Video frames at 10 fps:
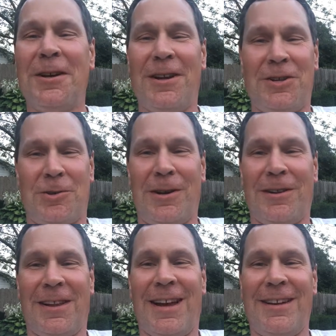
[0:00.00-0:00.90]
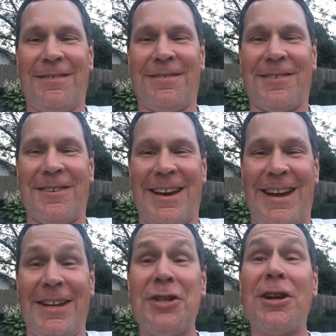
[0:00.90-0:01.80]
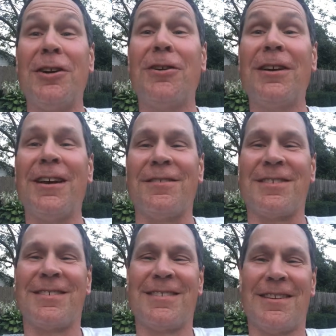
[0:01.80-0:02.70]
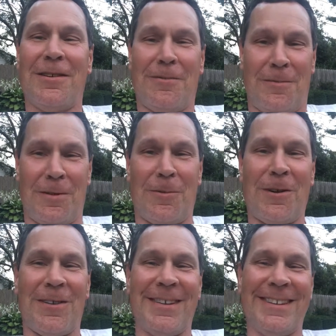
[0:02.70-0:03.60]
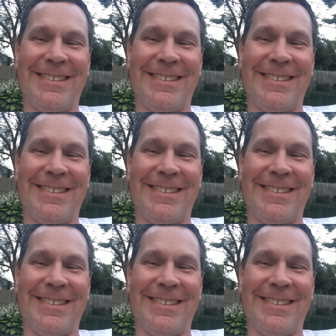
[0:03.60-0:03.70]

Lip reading: enjoy your life, okay, and share your gifts with the world.